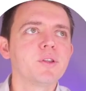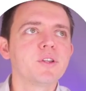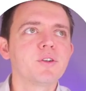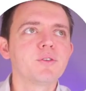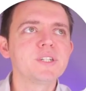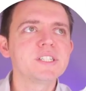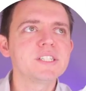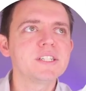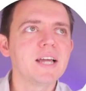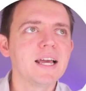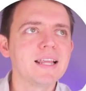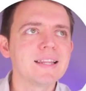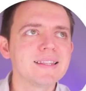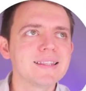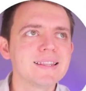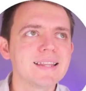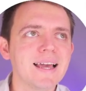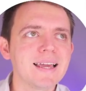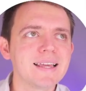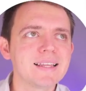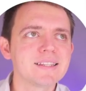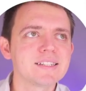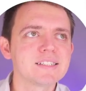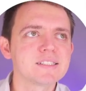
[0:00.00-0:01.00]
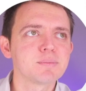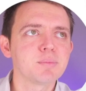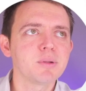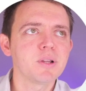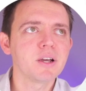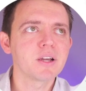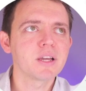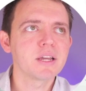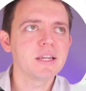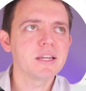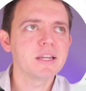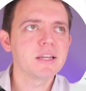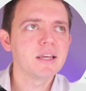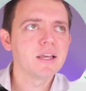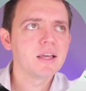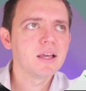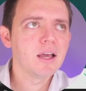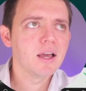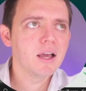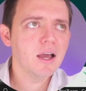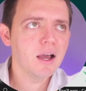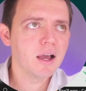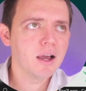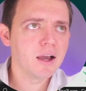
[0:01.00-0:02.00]
And the reason I like this plugin
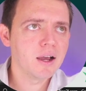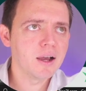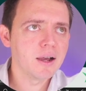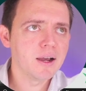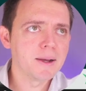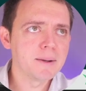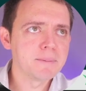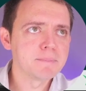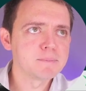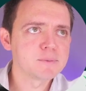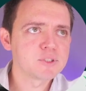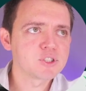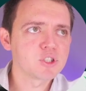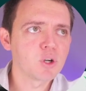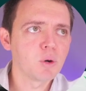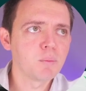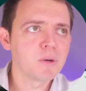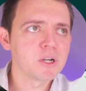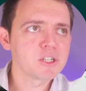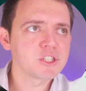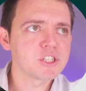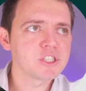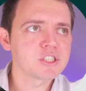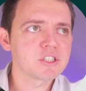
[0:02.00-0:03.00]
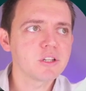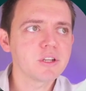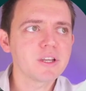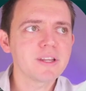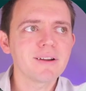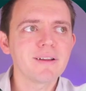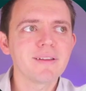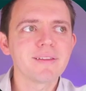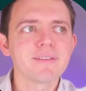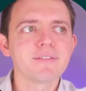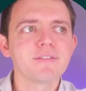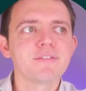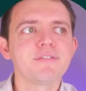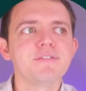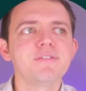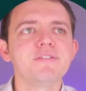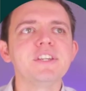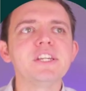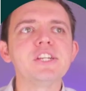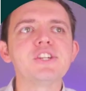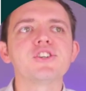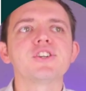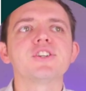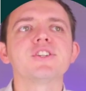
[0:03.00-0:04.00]
um, so much is look at all the
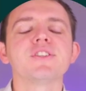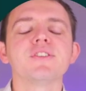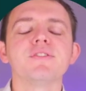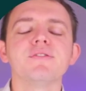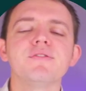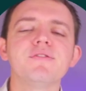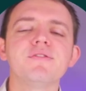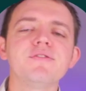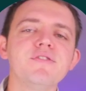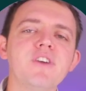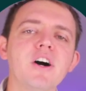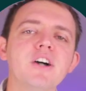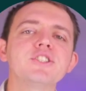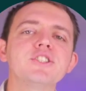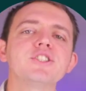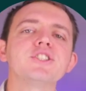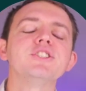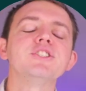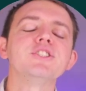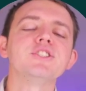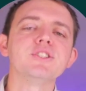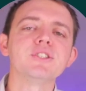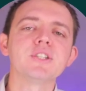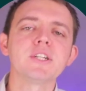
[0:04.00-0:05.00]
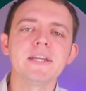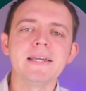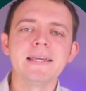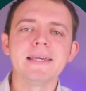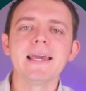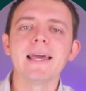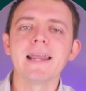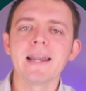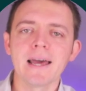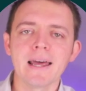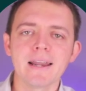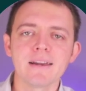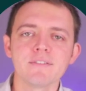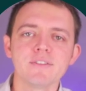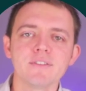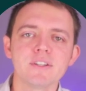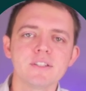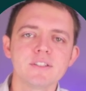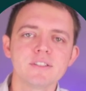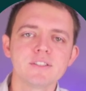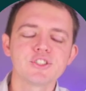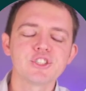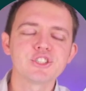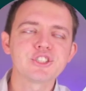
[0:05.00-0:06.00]
features and functions you can get out of
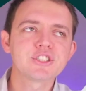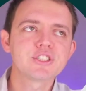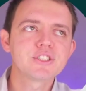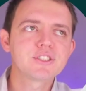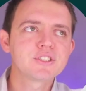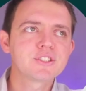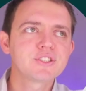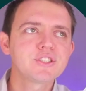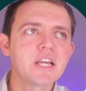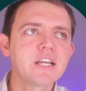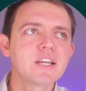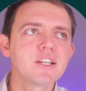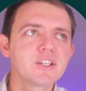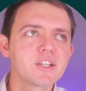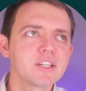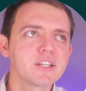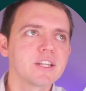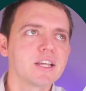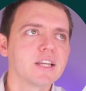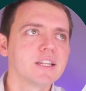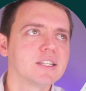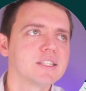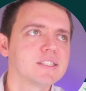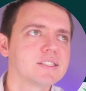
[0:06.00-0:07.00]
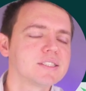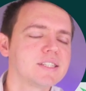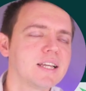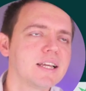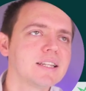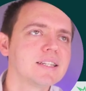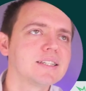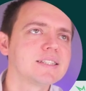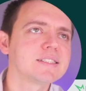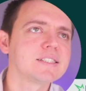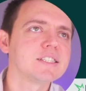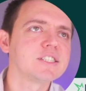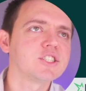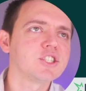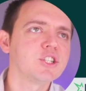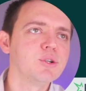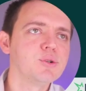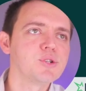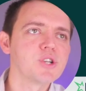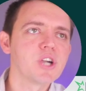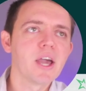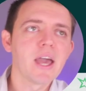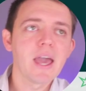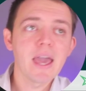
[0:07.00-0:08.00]
it. Just take a look at that list. That list is
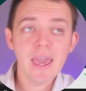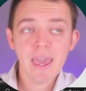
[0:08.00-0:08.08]
huge.